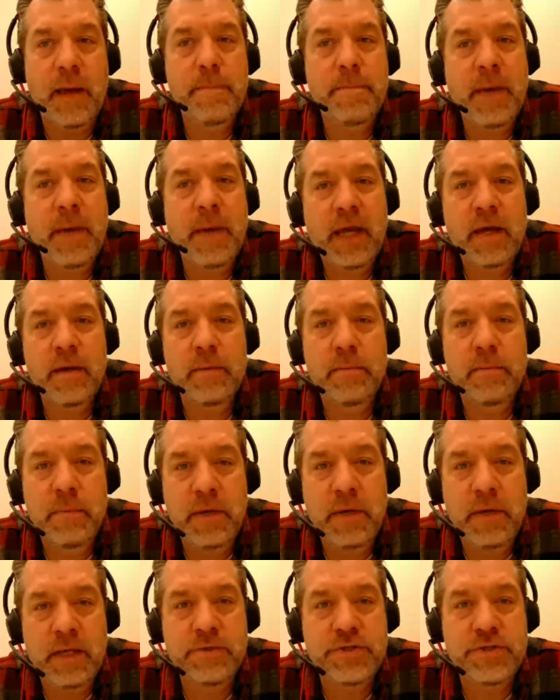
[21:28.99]
may have
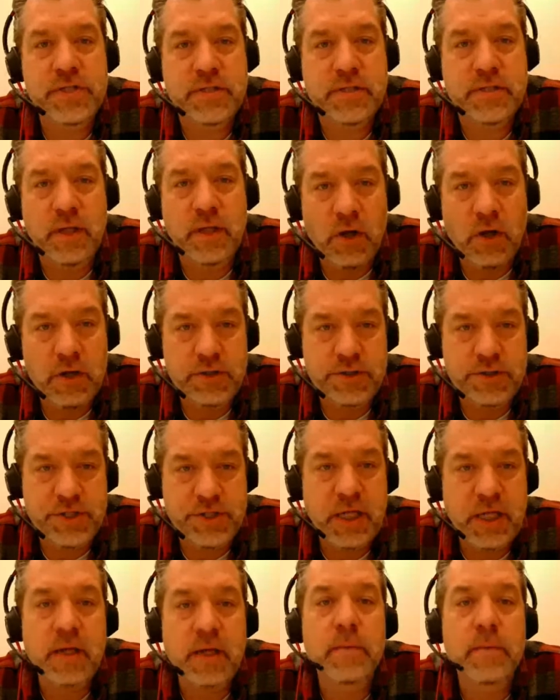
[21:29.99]
been just a large
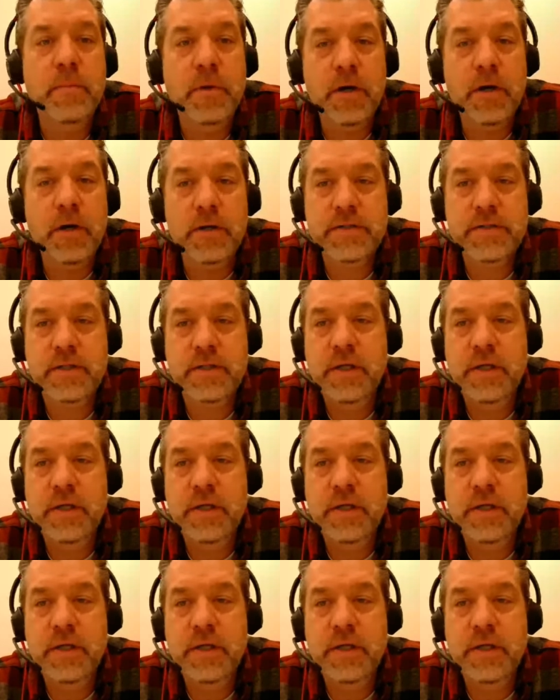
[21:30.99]
EM burst.